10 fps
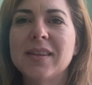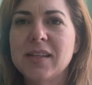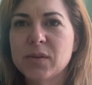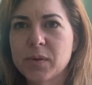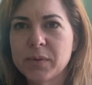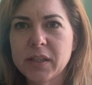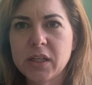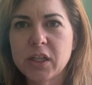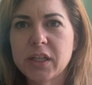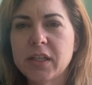These were really
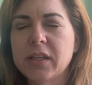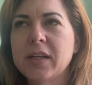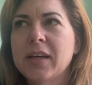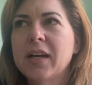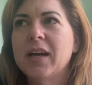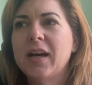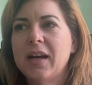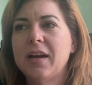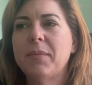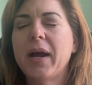good.
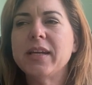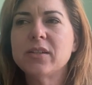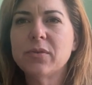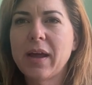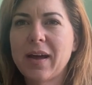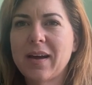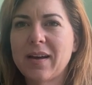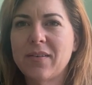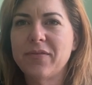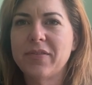Um, I don't
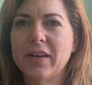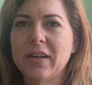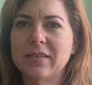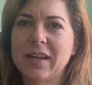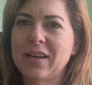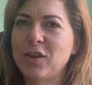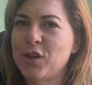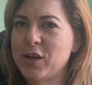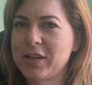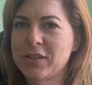have like a
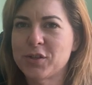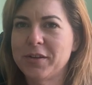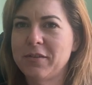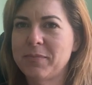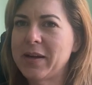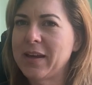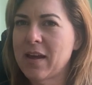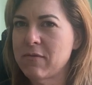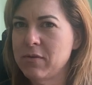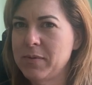long history of
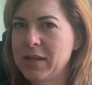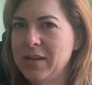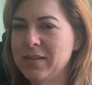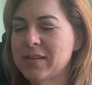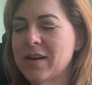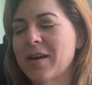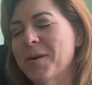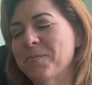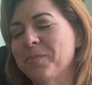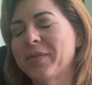buying everybody's
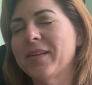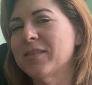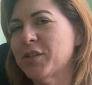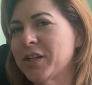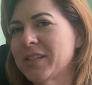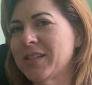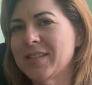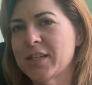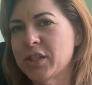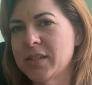um, circus
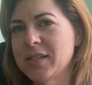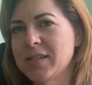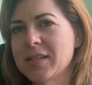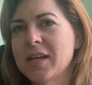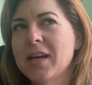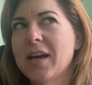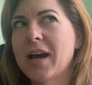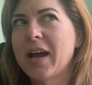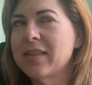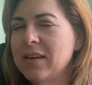concessions.
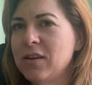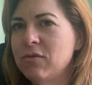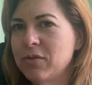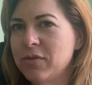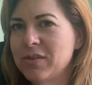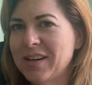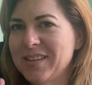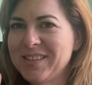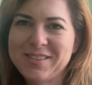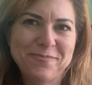I think you know who
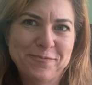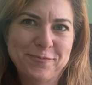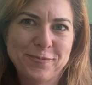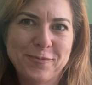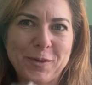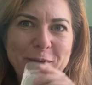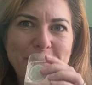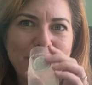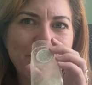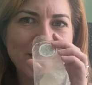does, one of
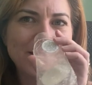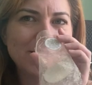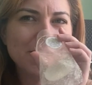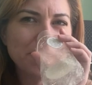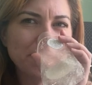my friends.